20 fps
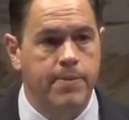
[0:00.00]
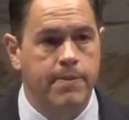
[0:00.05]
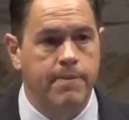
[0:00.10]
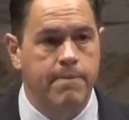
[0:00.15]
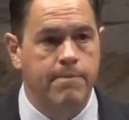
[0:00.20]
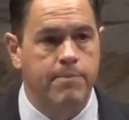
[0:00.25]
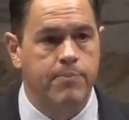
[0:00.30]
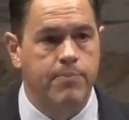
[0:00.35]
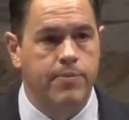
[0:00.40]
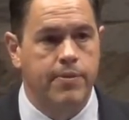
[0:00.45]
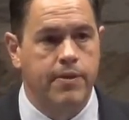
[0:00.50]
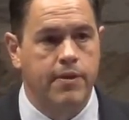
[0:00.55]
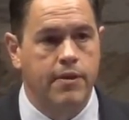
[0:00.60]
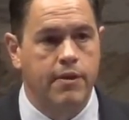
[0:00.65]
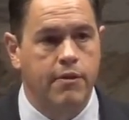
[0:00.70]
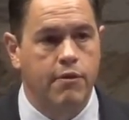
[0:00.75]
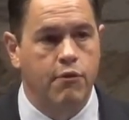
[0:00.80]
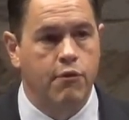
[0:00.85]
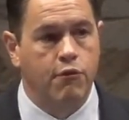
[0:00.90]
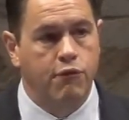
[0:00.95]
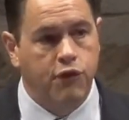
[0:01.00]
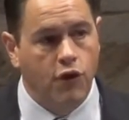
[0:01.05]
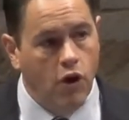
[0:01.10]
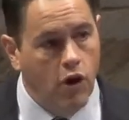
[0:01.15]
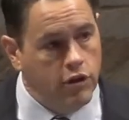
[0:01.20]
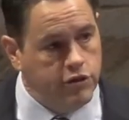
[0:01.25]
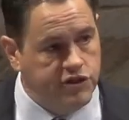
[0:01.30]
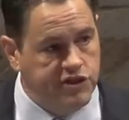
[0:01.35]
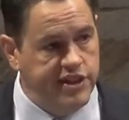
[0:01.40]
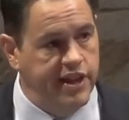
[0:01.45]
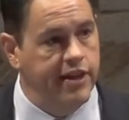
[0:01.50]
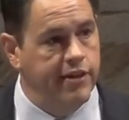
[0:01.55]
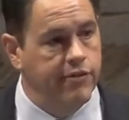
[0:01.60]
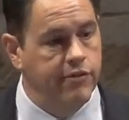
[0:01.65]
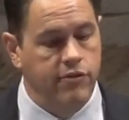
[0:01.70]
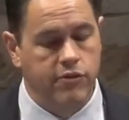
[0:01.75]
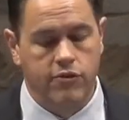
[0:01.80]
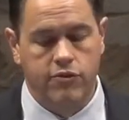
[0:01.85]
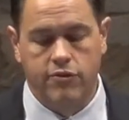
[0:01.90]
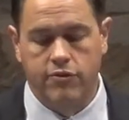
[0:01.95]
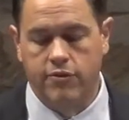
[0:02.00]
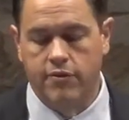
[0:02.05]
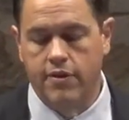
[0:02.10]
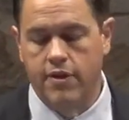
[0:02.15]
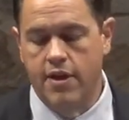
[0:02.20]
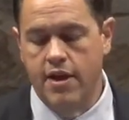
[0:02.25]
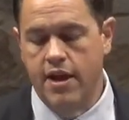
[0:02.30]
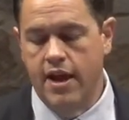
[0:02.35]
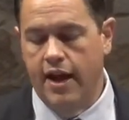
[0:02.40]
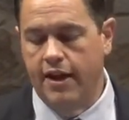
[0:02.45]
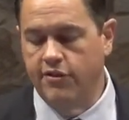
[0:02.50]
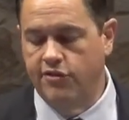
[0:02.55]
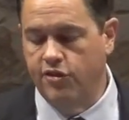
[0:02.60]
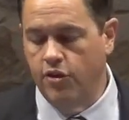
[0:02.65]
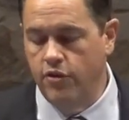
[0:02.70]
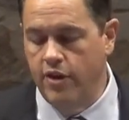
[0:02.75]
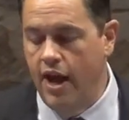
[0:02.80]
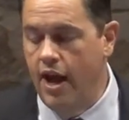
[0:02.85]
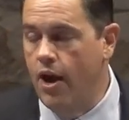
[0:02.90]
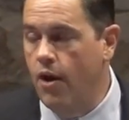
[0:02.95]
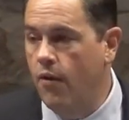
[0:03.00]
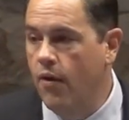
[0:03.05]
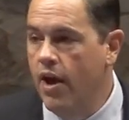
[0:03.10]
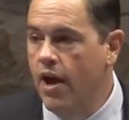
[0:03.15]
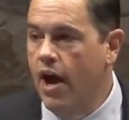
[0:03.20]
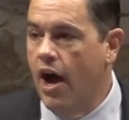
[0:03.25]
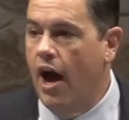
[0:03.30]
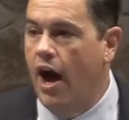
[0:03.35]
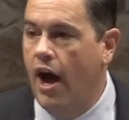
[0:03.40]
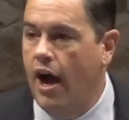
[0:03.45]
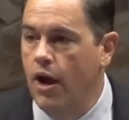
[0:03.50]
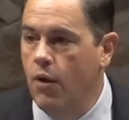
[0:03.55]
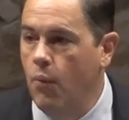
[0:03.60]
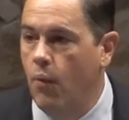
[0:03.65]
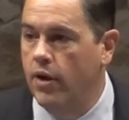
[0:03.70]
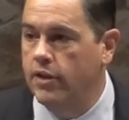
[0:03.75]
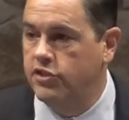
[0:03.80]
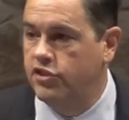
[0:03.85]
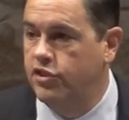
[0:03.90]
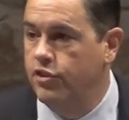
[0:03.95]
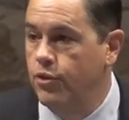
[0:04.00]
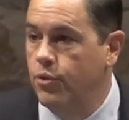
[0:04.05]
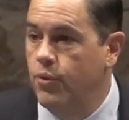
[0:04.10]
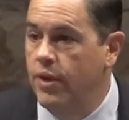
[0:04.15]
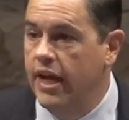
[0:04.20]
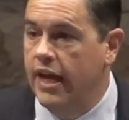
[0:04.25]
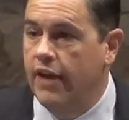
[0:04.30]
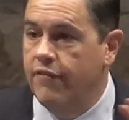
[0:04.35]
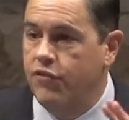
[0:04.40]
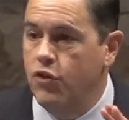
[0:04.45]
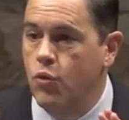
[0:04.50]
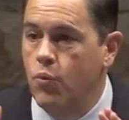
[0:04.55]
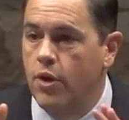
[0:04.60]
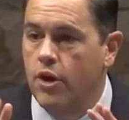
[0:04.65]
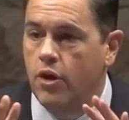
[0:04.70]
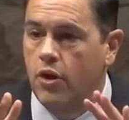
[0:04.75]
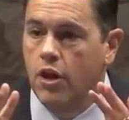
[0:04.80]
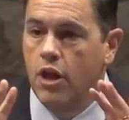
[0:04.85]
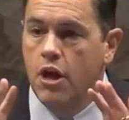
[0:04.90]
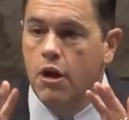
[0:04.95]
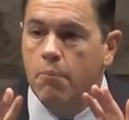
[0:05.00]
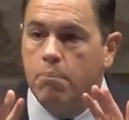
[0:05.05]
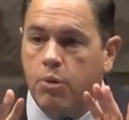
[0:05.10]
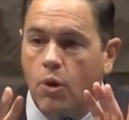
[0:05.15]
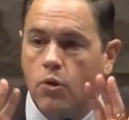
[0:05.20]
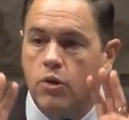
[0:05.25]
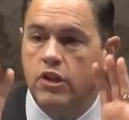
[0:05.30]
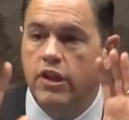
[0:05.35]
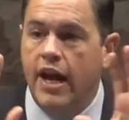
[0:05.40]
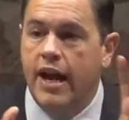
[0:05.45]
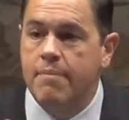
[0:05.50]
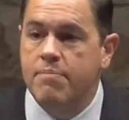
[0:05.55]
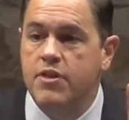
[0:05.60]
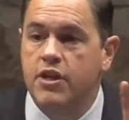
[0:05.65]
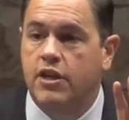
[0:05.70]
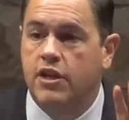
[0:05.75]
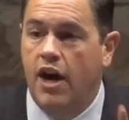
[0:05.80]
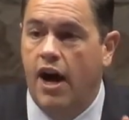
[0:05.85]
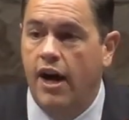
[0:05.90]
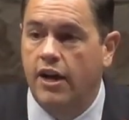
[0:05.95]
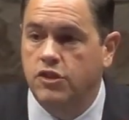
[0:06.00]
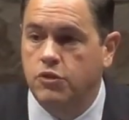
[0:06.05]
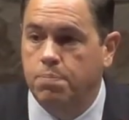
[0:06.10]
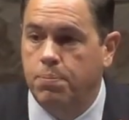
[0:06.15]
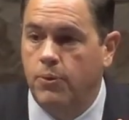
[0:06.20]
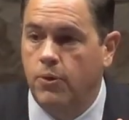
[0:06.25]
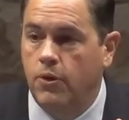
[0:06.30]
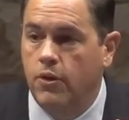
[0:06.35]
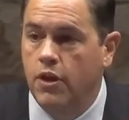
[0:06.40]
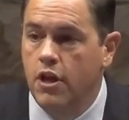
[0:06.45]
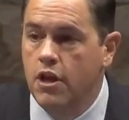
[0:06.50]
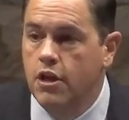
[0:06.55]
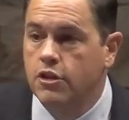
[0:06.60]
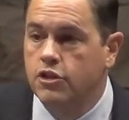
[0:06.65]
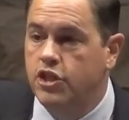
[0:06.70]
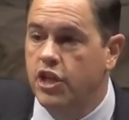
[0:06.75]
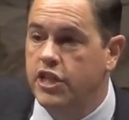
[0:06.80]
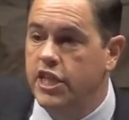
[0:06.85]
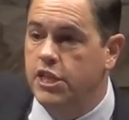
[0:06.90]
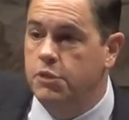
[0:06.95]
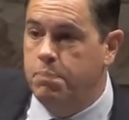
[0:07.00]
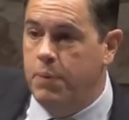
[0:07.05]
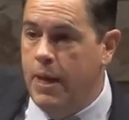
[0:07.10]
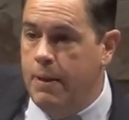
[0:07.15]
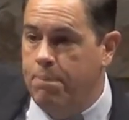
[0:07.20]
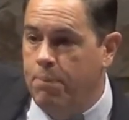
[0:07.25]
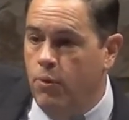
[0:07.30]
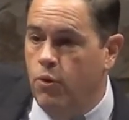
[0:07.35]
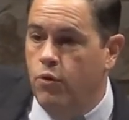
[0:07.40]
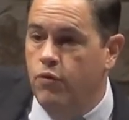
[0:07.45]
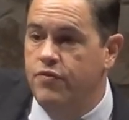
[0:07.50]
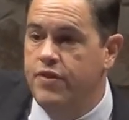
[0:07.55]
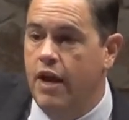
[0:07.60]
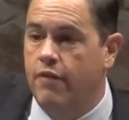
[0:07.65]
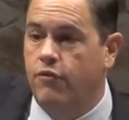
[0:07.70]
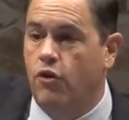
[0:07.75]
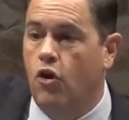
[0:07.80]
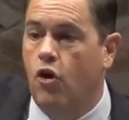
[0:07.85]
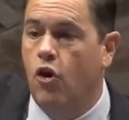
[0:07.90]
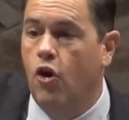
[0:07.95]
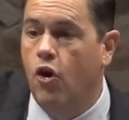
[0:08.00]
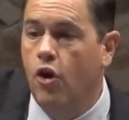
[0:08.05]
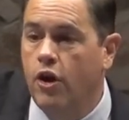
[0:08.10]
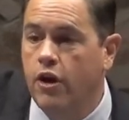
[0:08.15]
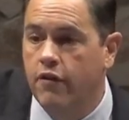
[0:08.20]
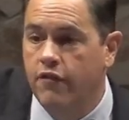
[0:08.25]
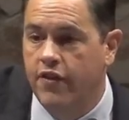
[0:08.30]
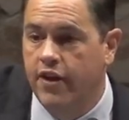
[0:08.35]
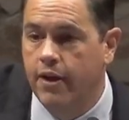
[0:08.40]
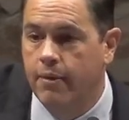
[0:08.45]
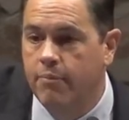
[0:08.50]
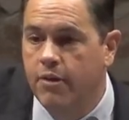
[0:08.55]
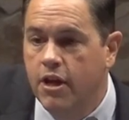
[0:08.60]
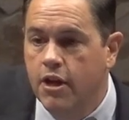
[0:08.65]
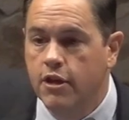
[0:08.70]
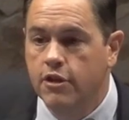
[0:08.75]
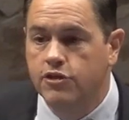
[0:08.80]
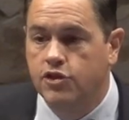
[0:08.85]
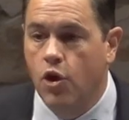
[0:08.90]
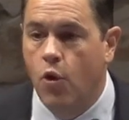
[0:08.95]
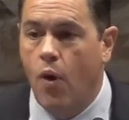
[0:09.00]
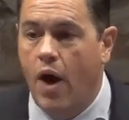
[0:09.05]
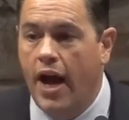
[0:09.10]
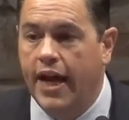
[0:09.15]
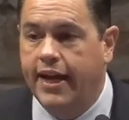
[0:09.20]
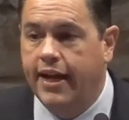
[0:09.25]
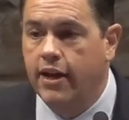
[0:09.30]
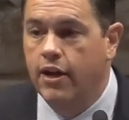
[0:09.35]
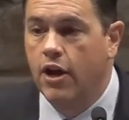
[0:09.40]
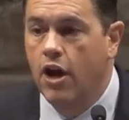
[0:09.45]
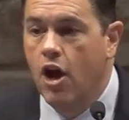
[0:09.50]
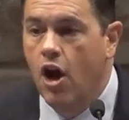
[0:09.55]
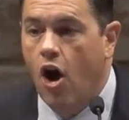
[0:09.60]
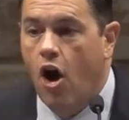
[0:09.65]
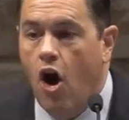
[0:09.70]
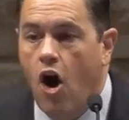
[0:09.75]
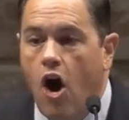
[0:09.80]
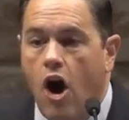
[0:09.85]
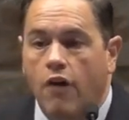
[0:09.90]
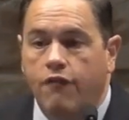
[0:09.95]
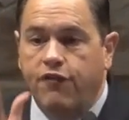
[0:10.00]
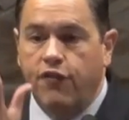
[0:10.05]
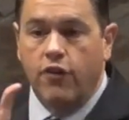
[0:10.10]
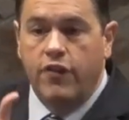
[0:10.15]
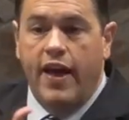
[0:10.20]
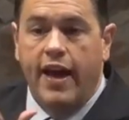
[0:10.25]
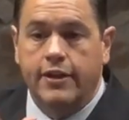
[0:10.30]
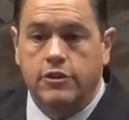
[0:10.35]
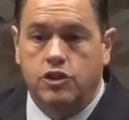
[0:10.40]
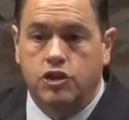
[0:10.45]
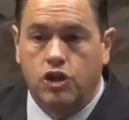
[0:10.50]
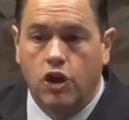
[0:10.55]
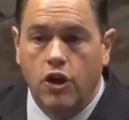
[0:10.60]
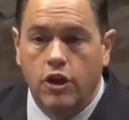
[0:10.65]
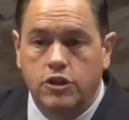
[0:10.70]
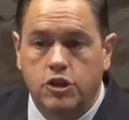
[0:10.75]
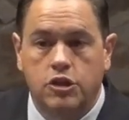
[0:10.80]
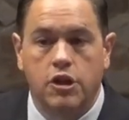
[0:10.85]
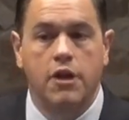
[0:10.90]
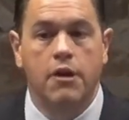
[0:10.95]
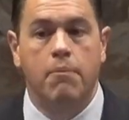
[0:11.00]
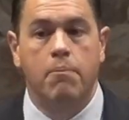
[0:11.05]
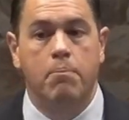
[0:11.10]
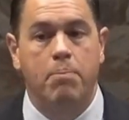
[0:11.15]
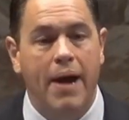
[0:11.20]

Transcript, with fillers: for our sins. And so now I want to, if you will, proclaim the gospel to these people who've never heard of him so I can offer that church back to him.